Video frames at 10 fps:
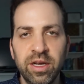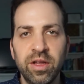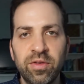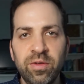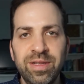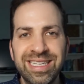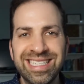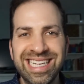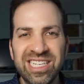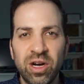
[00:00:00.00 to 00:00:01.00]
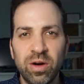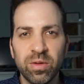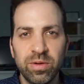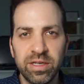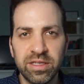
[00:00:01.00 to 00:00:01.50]
through this
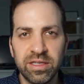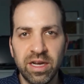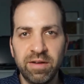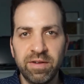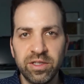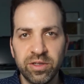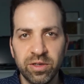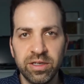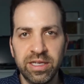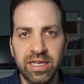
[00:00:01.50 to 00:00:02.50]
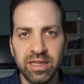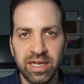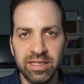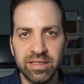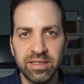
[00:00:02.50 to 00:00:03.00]
intolerance of uncertainty
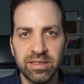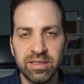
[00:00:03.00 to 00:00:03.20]
lens.